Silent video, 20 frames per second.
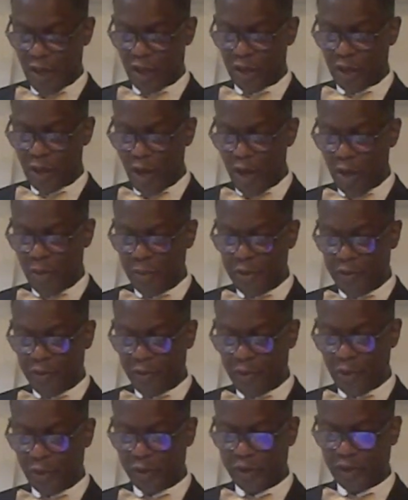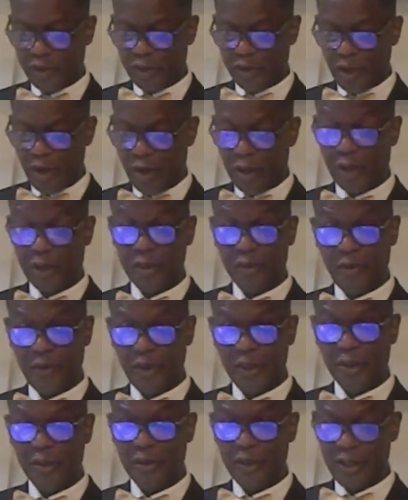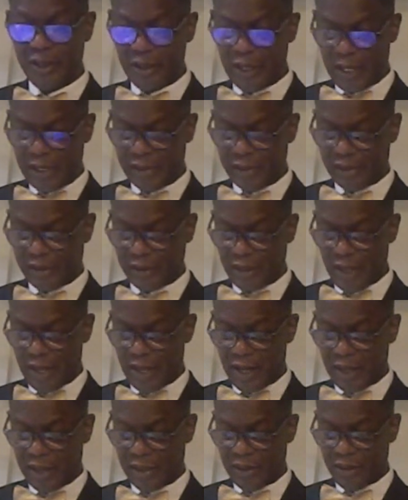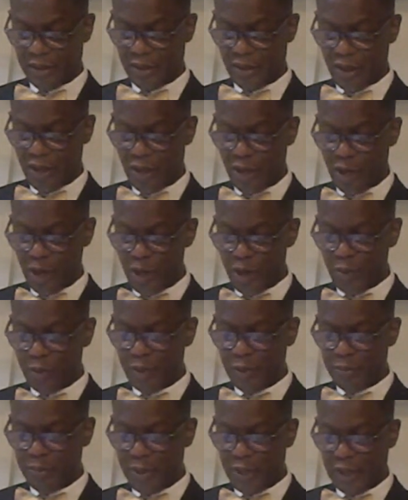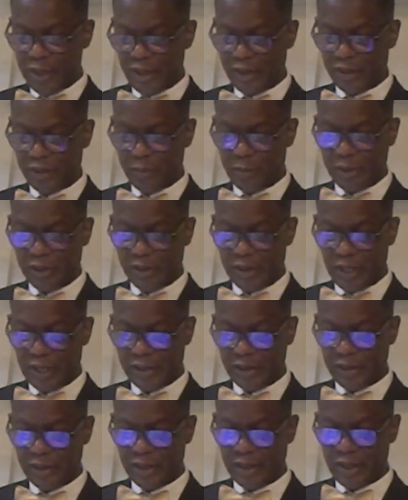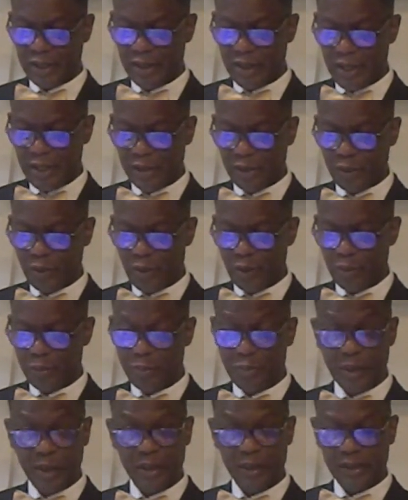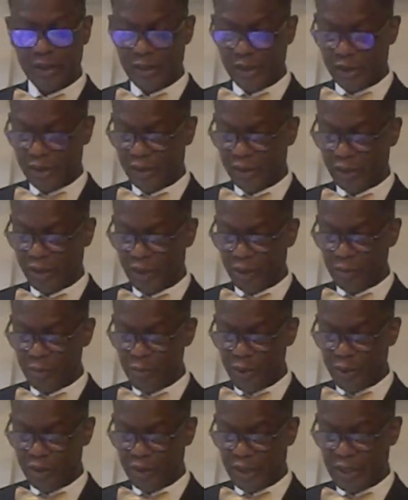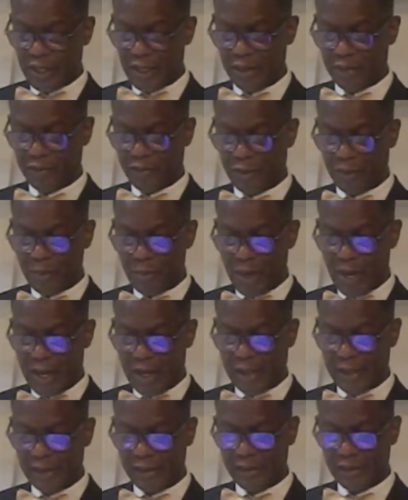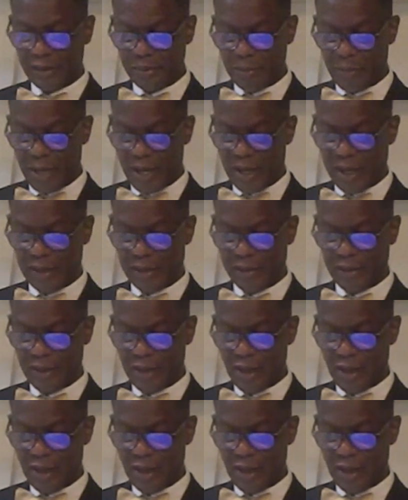Long before stars filled the night sky, human beings possessed the kinetical ability to communicate from mind to mind.